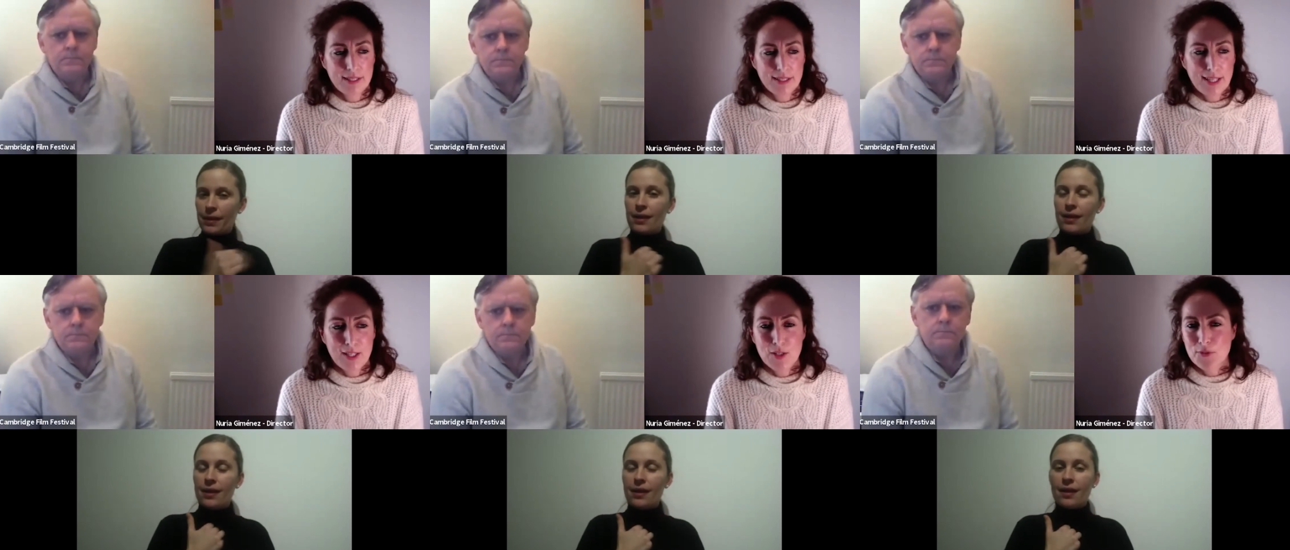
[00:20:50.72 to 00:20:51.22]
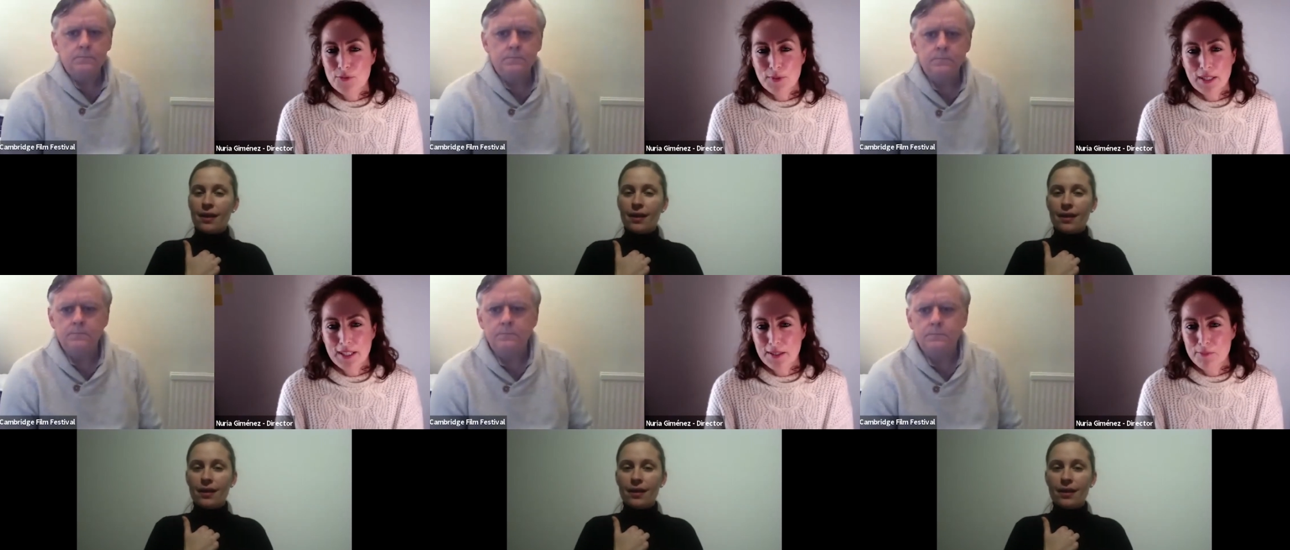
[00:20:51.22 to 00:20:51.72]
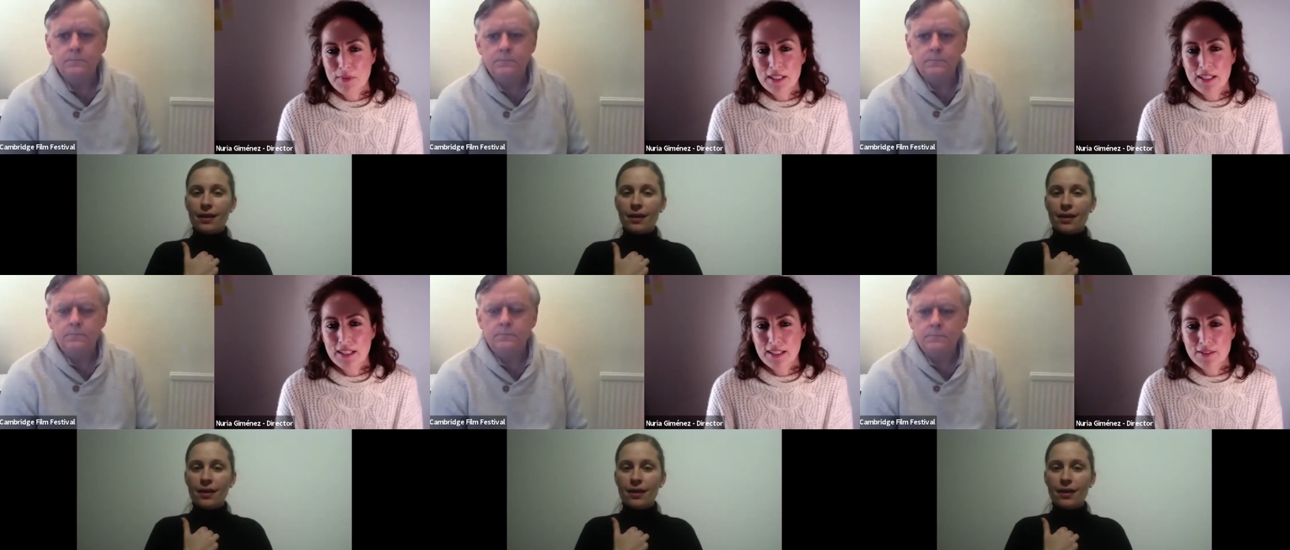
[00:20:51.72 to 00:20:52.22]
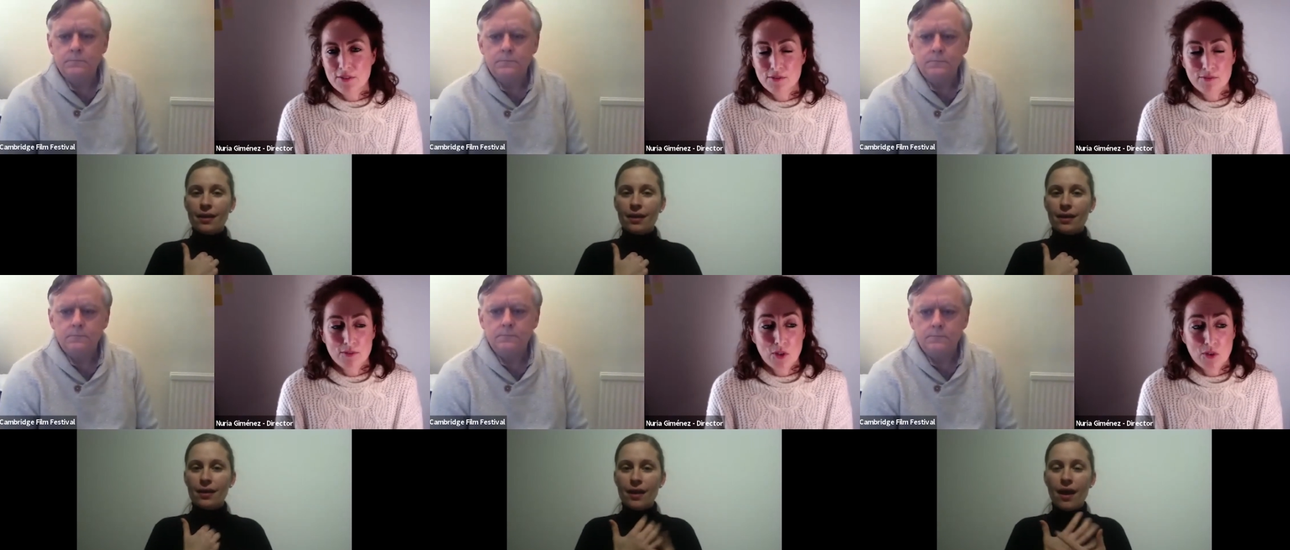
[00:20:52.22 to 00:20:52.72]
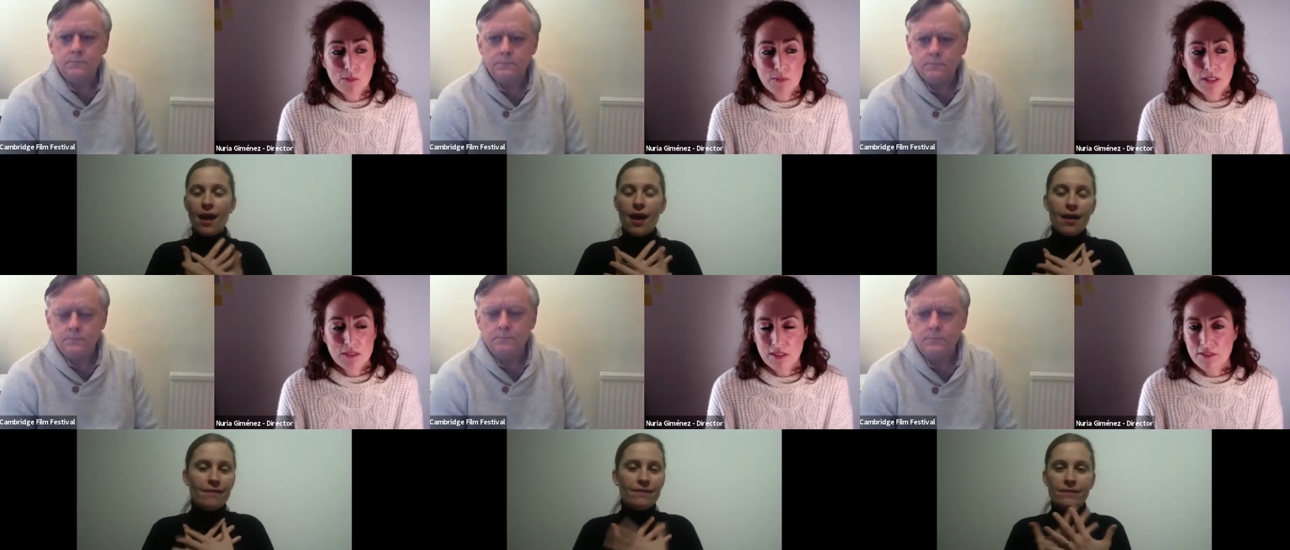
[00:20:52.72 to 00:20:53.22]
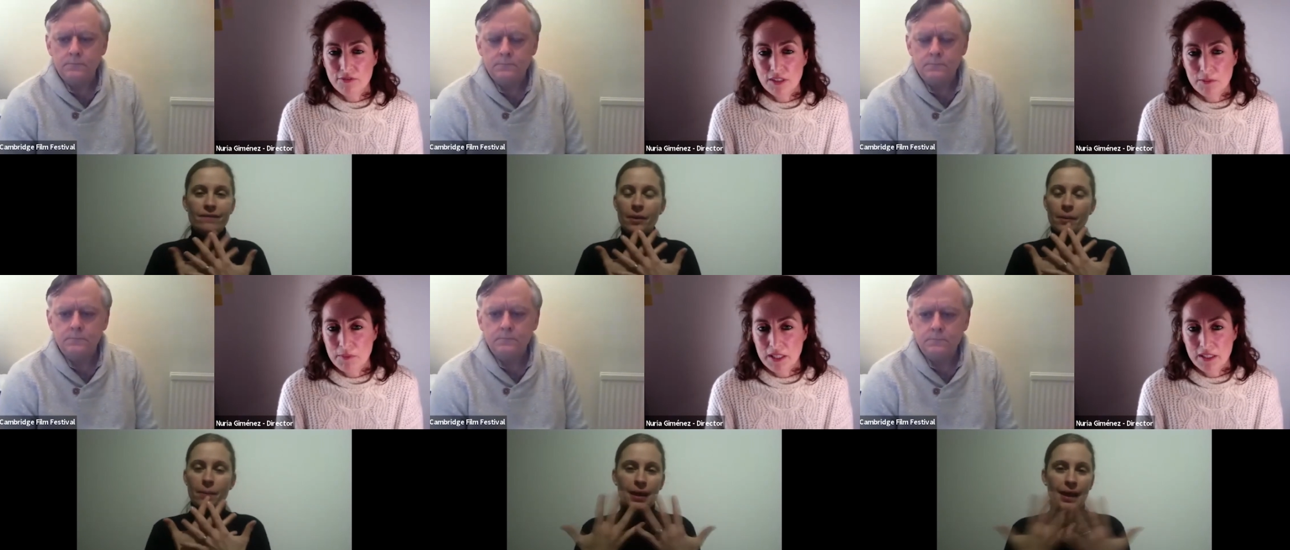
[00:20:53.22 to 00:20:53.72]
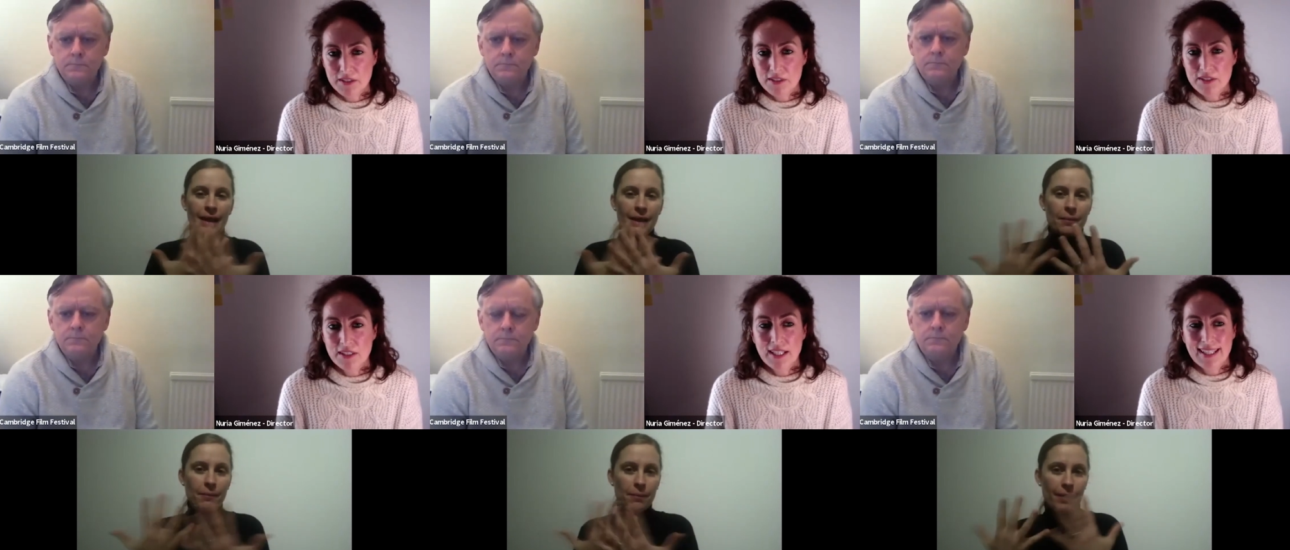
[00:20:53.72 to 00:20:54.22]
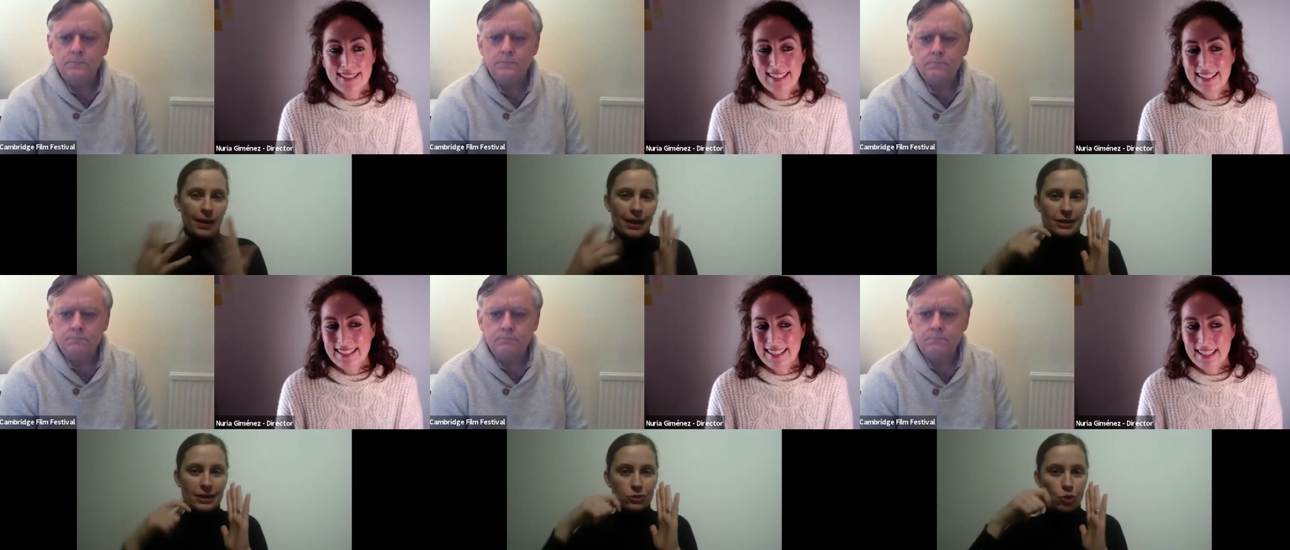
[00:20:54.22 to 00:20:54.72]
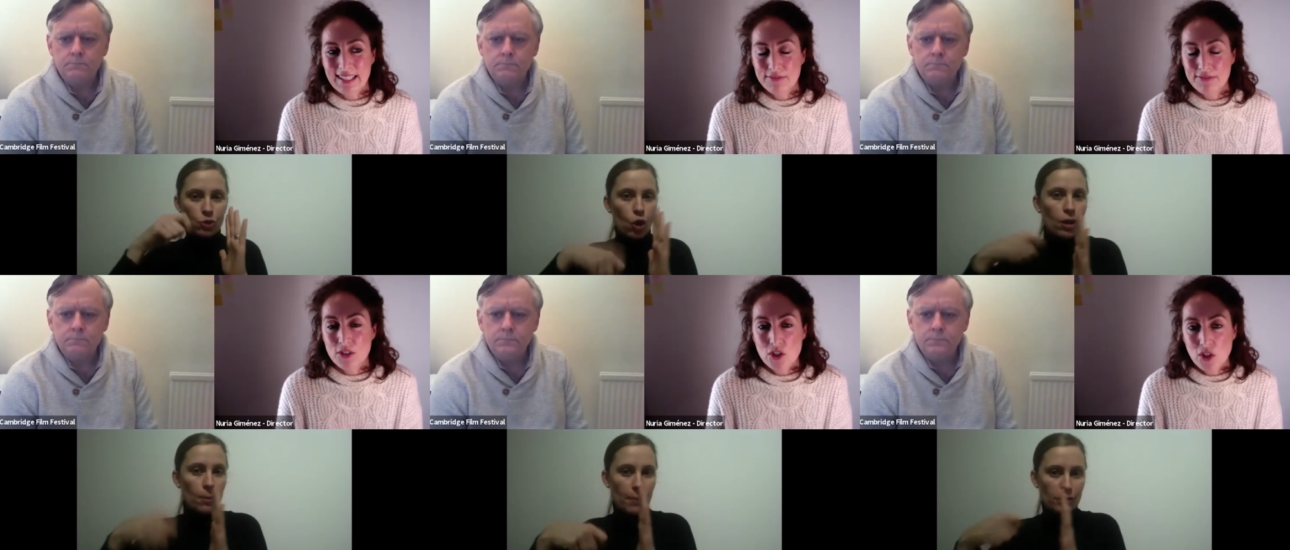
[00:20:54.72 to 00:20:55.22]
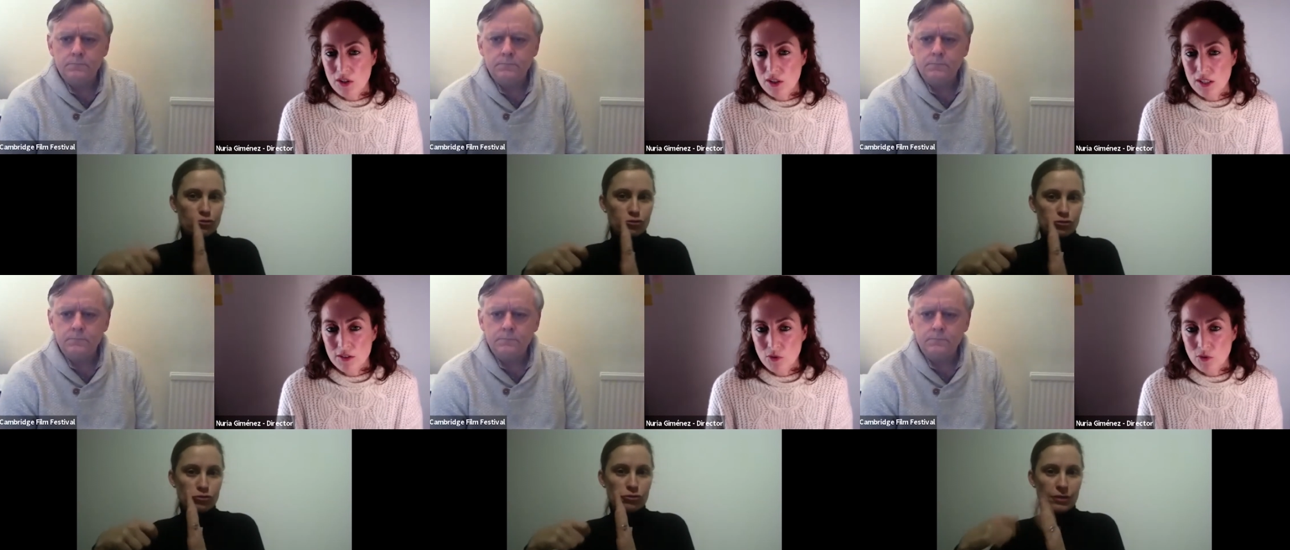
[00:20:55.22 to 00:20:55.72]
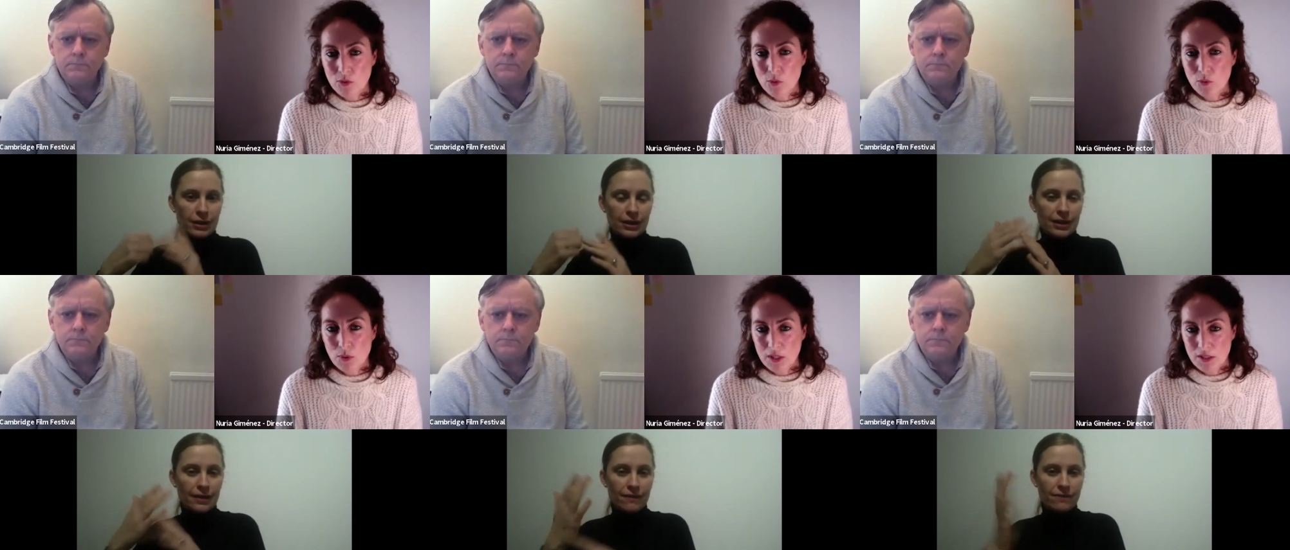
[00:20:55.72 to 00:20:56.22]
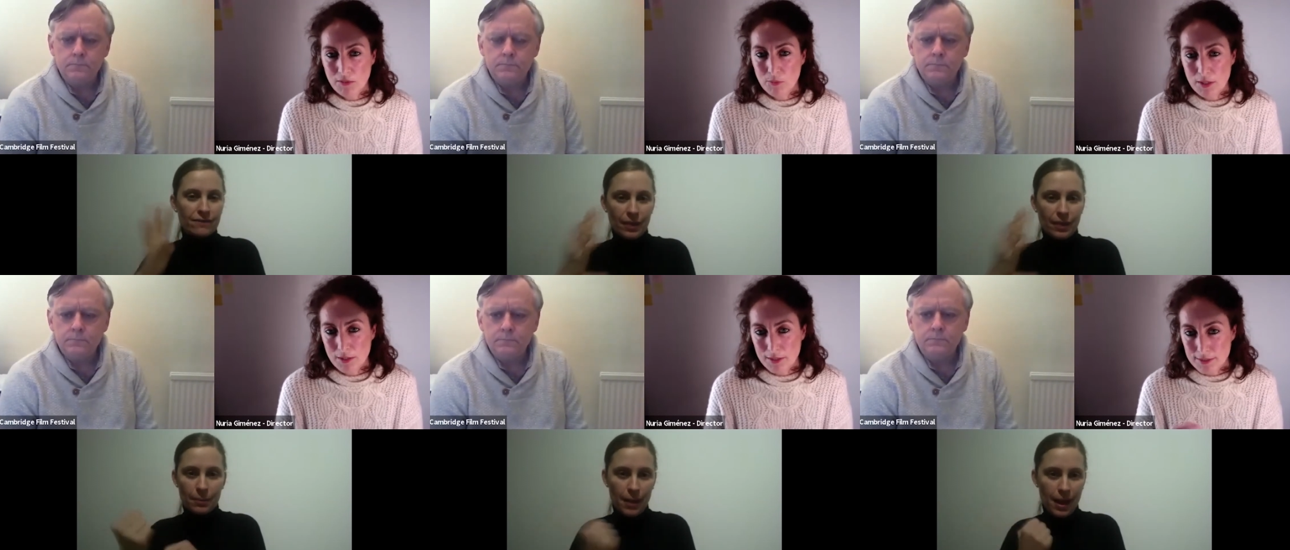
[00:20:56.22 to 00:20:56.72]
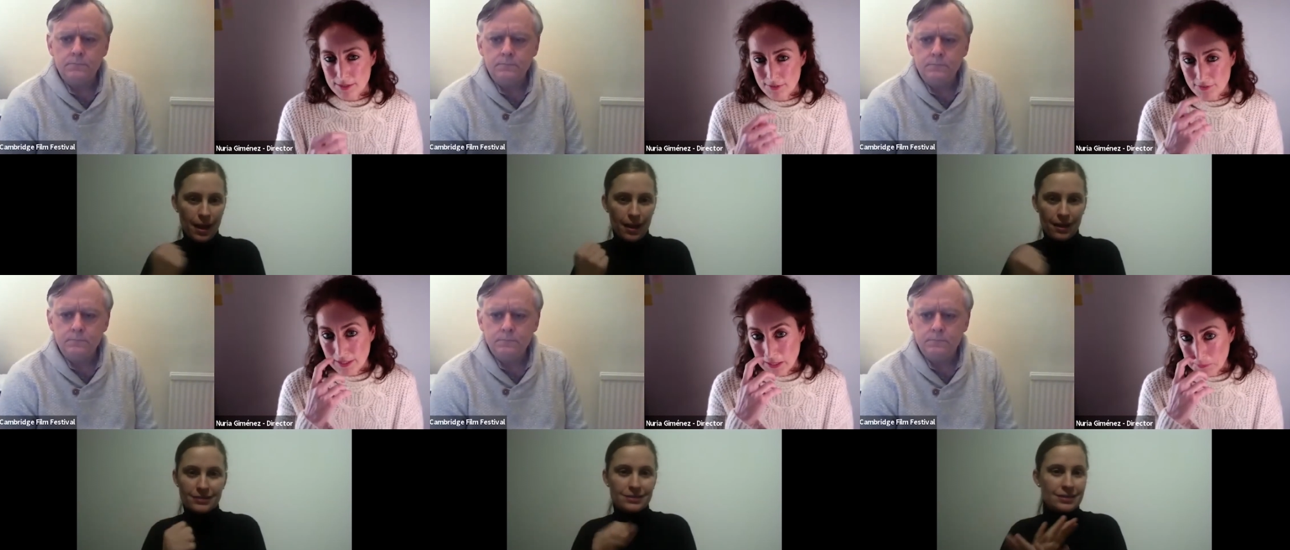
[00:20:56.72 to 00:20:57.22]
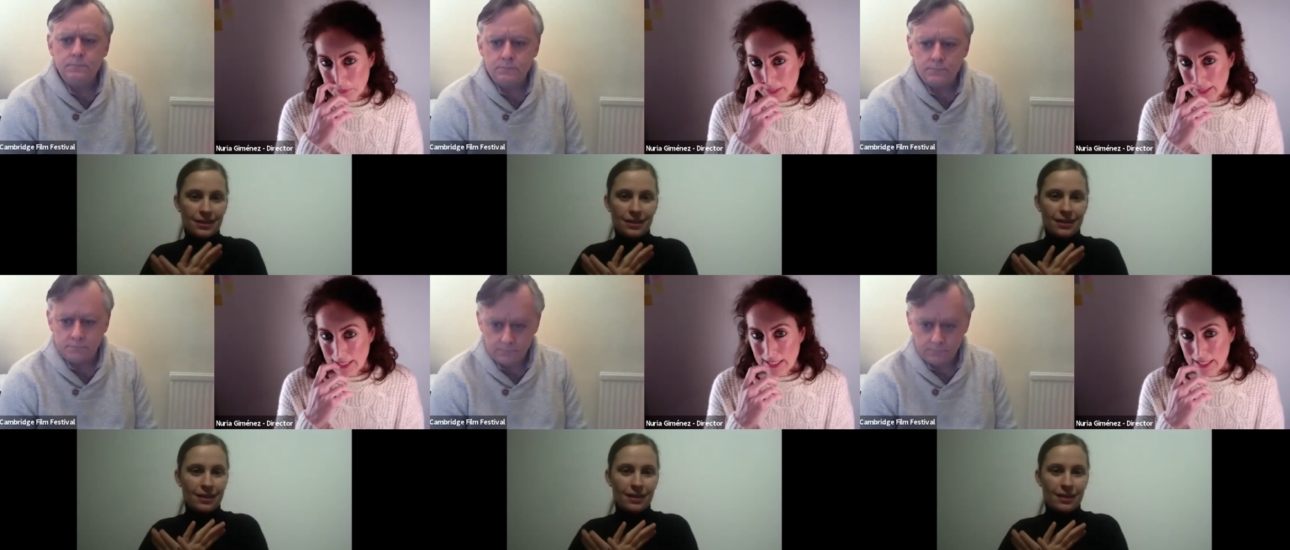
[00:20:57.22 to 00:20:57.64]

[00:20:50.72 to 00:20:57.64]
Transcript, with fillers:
Speaker 1: I love uh, many documentary filmmakers that have nothing to do with with this film,